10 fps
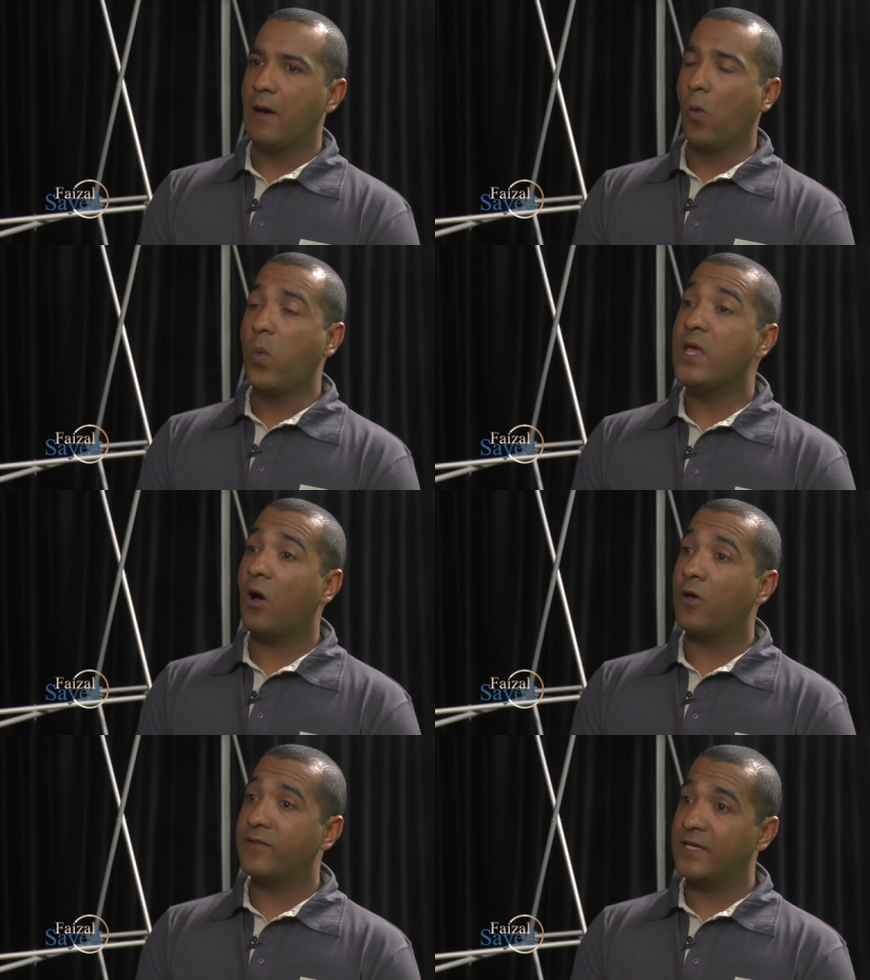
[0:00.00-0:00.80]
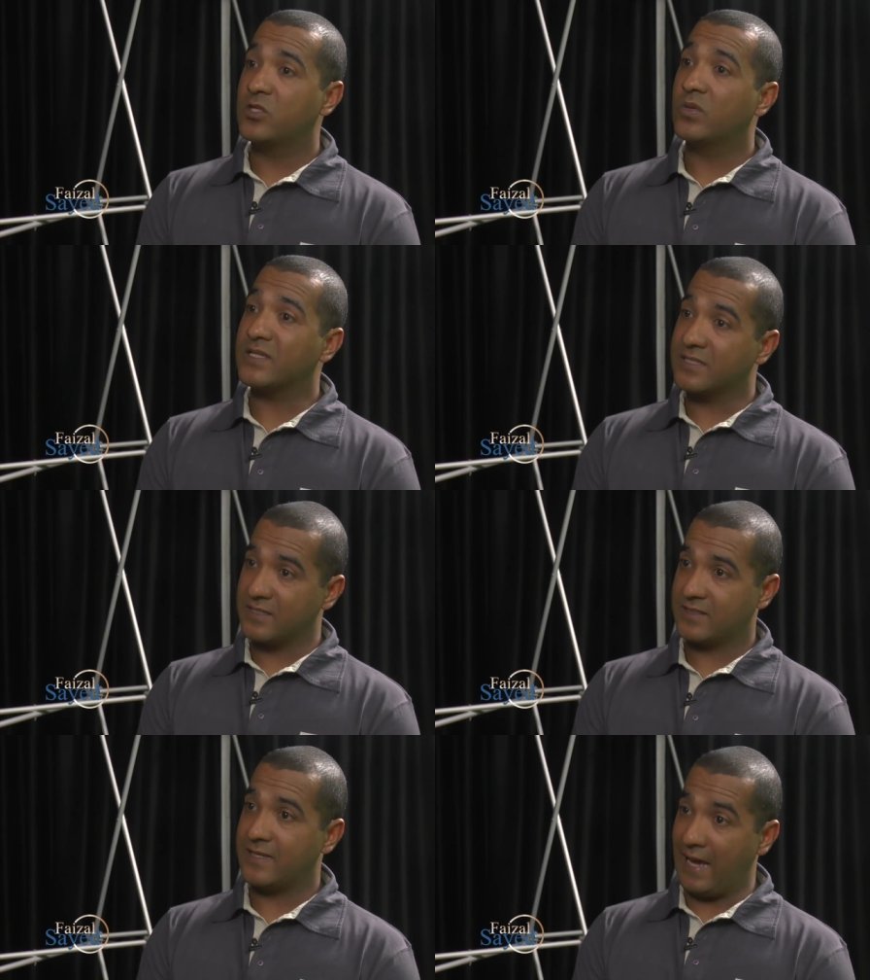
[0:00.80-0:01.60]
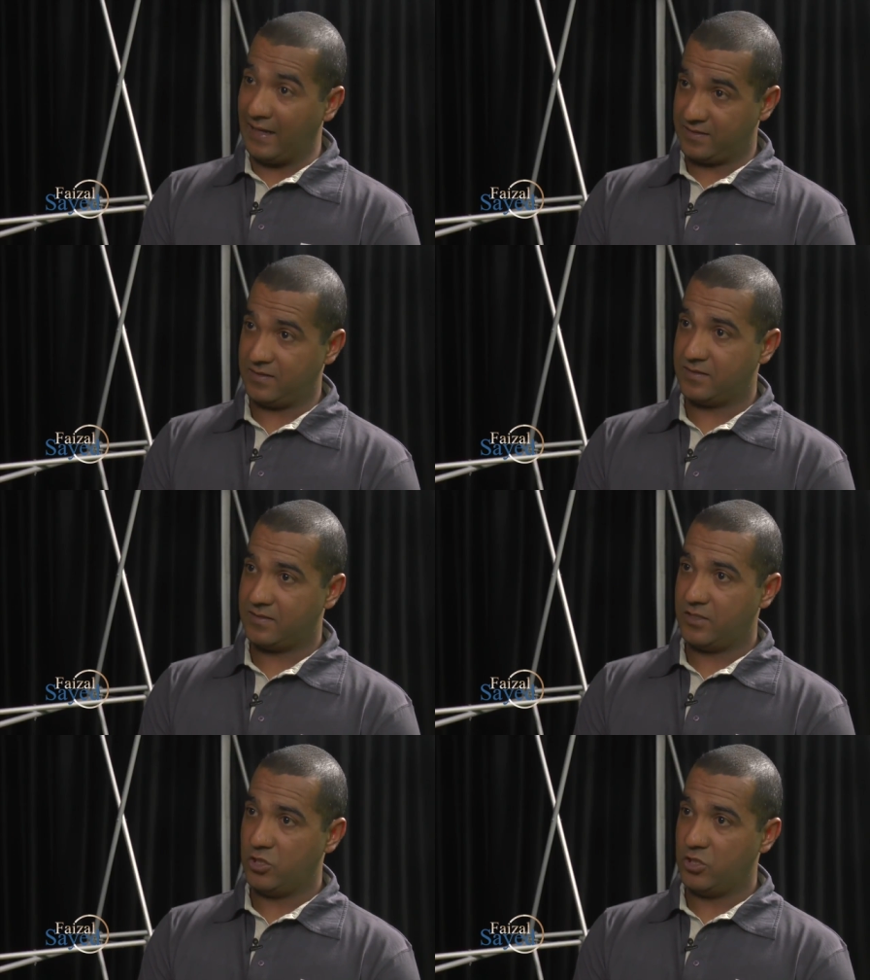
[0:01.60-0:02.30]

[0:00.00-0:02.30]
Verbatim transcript: we are there to assist the youngsters.